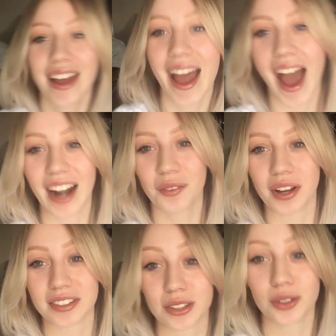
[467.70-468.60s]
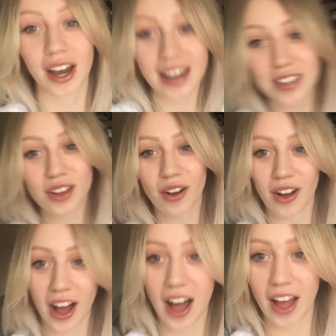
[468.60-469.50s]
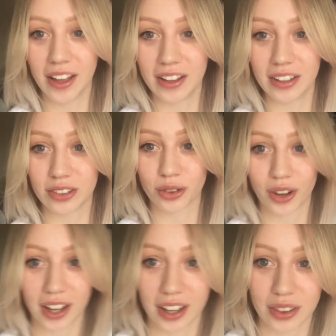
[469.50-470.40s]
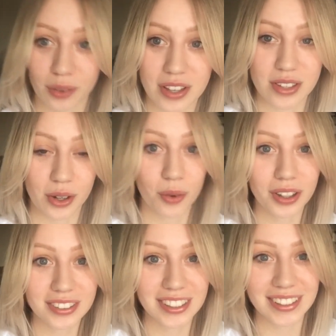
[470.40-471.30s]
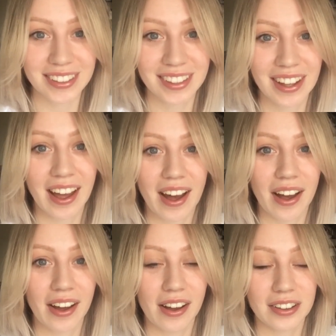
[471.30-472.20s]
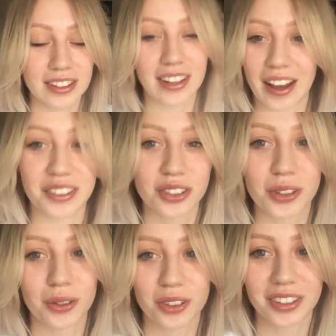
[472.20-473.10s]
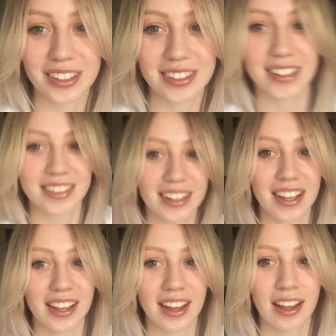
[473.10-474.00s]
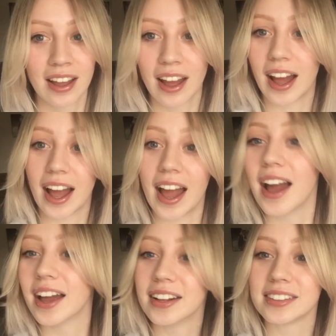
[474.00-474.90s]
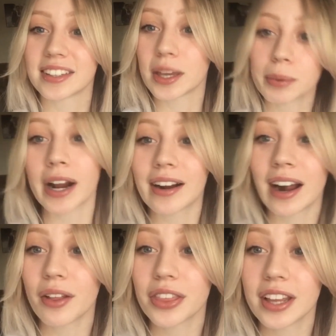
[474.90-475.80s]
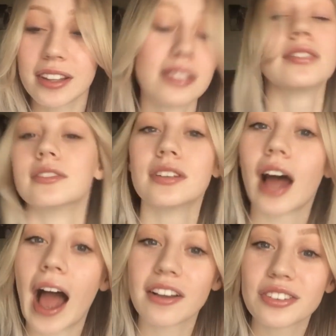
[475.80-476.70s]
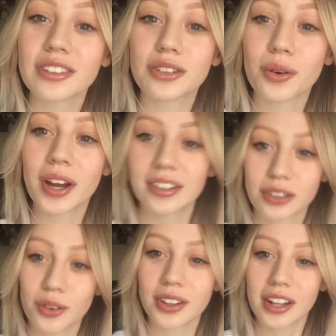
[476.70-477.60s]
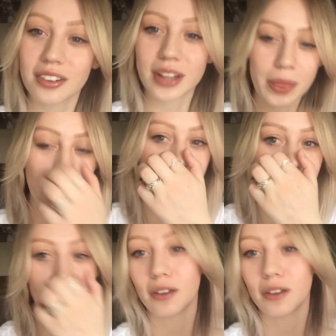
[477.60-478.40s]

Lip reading: Anyways, you guys all enjoy the rest of your quarantine / social distancing, and keep your hair healthy. Actually do it. Do a little something with it. You'll